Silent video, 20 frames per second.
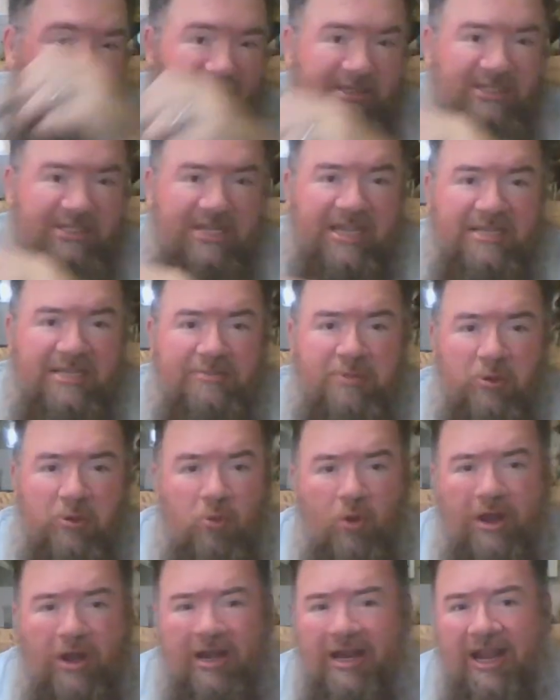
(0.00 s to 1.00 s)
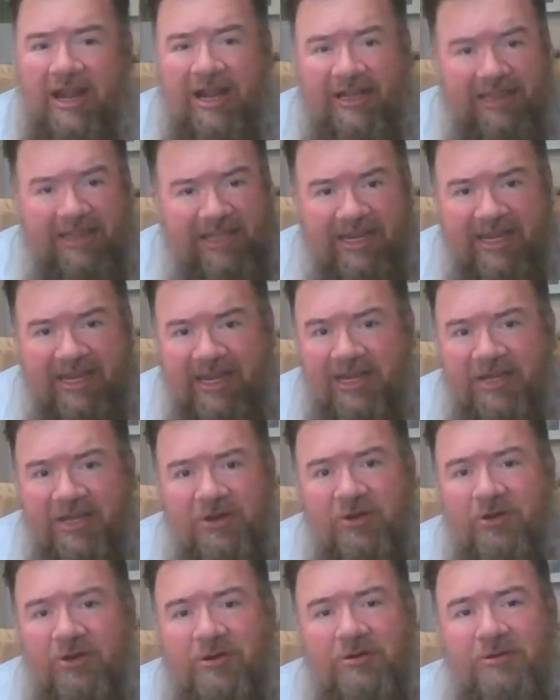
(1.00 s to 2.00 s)
She asked me what did I
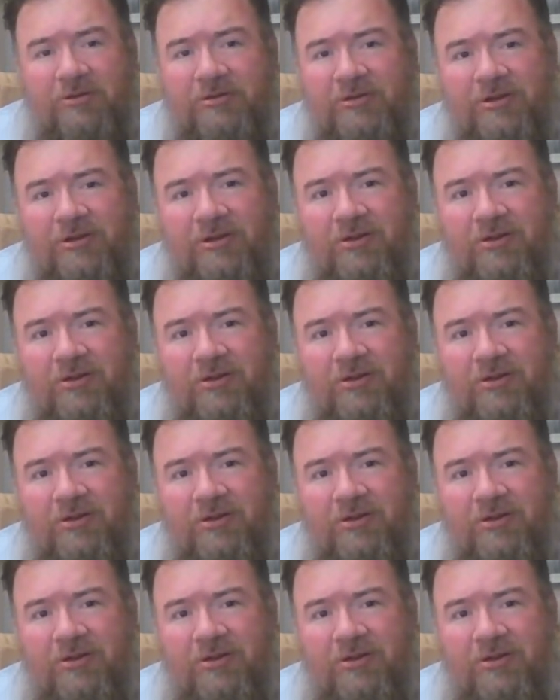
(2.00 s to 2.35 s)
think, or